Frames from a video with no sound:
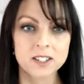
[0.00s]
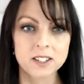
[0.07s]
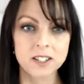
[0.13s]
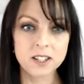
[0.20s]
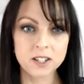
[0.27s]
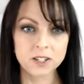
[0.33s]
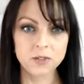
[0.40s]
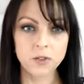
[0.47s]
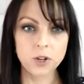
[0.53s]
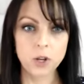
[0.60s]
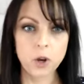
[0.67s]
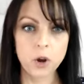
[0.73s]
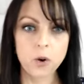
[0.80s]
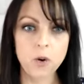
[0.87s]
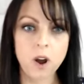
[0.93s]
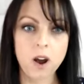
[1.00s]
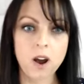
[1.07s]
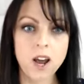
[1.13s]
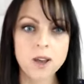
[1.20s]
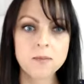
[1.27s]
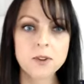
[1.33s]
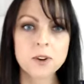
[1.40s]
In this video,
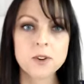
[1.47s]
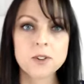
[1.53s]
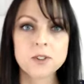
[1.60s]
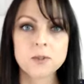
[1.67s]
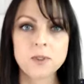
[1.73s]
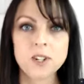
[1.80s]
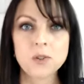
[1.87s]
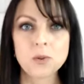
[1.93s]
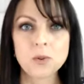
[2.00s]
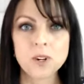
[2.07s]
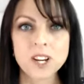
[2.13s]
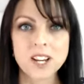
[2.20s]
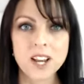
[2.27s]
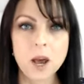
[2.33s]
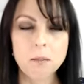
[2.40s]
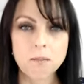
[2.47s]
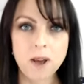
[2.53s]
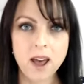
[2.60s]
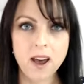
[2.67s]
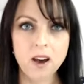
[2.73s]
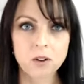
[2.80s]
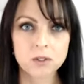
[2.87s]
I'm going to be talking
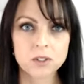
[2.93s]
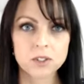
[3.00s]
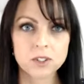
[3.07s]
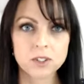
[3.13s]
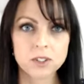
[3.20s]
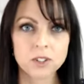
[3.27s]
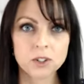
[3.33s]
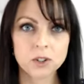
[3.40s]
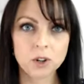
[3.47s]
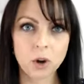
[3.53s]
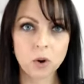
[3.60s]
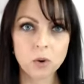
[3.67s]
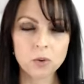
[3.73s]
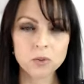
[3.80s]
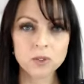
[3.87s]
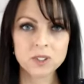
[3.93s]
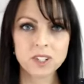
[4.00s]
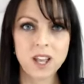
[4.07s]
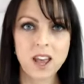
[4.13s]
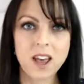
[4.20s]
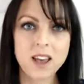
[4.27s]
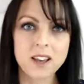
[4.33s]
about goals
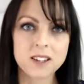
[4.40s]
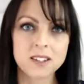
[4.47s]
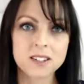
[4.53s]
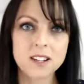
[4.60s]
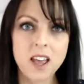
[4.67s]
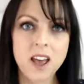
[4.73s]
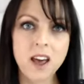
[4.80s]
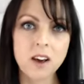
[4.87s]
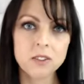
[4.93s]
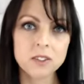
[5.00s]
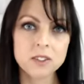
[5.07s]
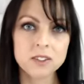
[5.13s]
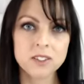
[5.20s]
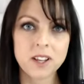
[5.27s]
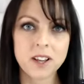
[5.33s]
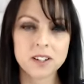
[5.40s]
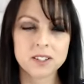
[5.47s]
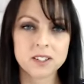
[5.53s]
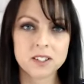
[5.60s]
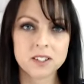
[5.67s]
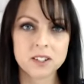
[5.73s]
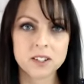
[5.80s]
and how to
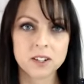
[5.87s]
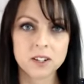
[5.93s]
set